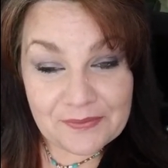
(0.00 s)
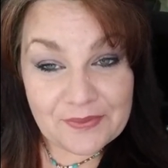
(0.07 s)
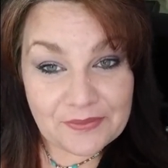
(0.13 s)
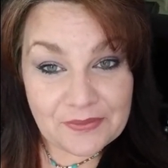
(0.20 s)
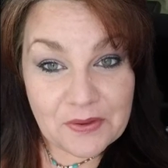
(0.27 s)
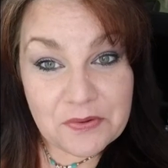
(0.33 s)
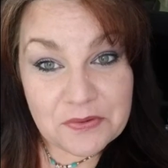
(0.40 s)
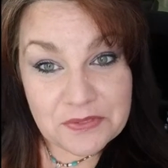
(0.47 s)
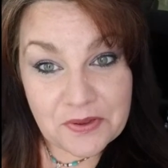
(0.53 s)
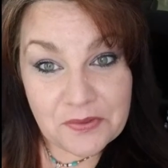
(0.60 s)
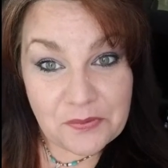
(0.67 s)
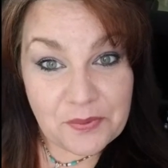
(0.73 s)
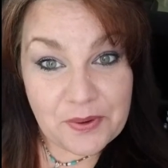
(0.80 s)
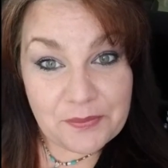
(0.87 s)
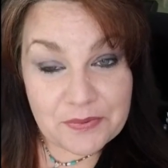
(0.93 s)
that those
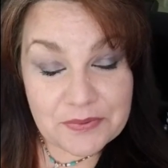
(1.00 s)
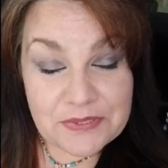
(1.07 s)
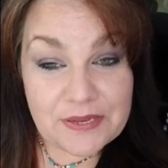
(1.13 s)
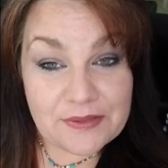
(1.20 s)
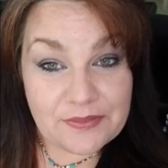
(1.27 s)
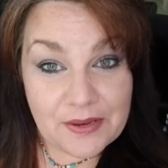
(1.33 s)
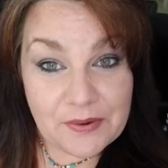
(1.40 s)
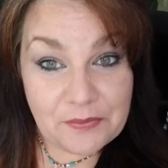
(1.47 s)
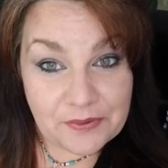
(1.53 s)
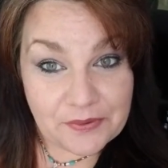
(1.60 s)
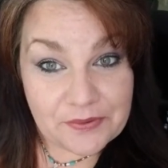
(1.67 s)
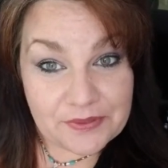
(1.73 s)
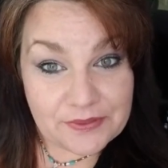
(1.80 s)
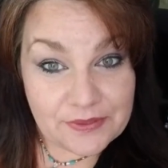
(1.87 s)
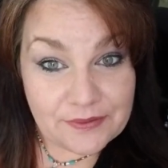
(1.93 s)
other people said they were
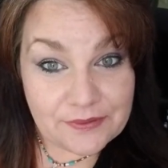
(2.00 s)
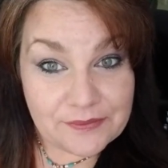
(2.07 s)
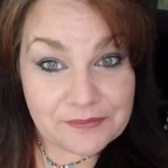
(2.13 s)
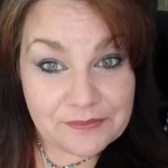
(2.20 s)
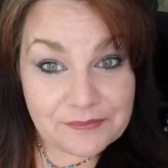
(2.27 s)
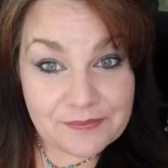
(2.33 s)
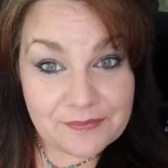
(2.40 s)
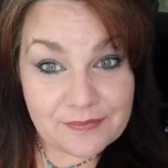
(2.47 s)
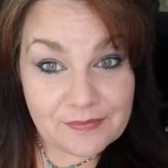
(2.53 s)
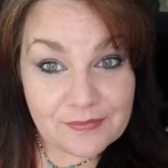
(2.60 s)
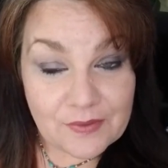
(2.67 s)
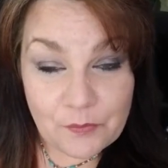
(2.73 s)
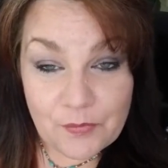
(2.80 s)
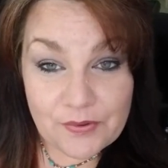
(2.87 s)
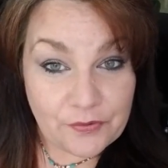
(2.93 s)
going to do,
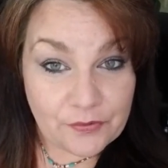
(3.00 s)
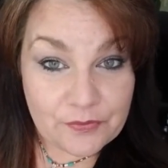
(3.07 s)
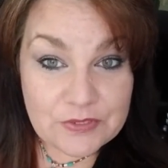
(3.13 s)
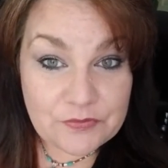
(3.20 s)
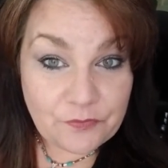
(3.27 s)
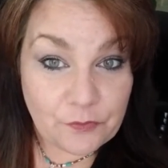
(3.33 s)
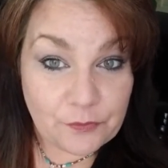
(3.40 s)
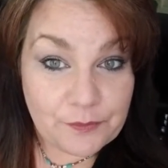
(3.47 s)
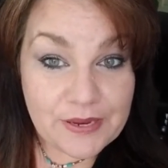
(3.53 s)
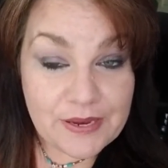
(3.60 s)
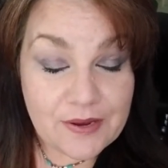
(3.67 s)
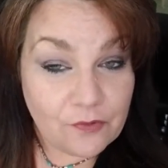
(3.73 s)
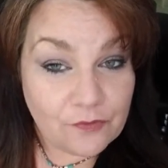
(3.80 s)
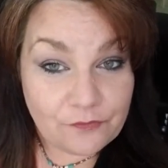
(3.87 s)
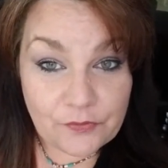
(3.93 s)
whether it was for
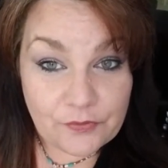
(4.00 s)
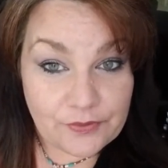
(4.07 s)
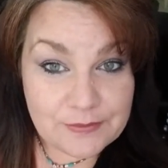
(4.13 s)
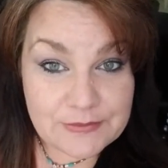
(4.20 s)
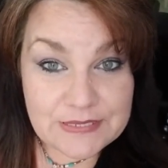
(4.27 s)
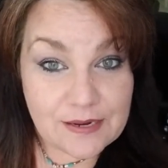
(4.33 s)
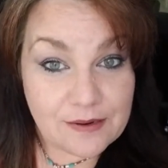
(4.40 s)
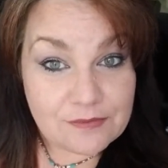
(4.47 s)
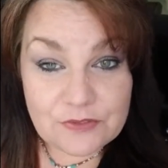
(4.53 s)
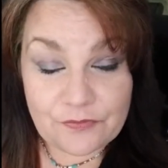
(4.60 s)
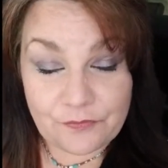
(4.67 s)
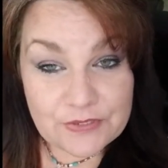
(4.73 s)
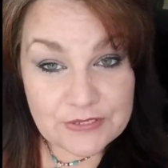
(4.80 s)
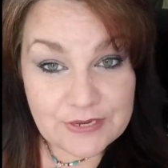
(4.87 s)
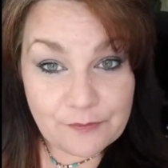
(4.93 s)
me or for themselves
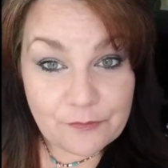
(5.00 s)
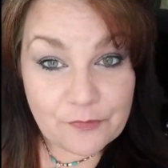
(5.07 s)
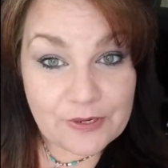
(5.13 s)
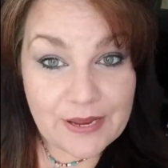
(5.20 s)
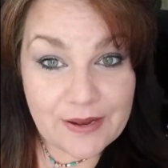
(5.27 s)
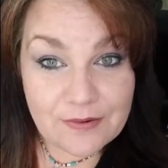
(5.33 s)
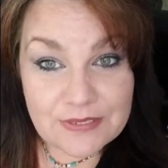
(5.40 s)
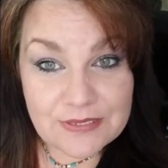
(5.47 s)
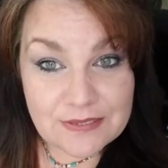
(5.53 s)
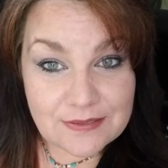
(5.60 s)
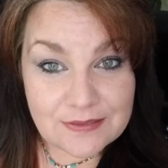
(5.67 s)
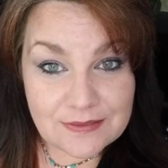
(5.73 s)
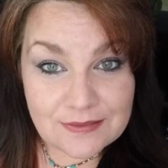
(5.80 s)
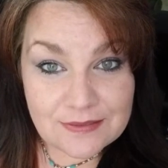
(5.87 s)
or for someone else.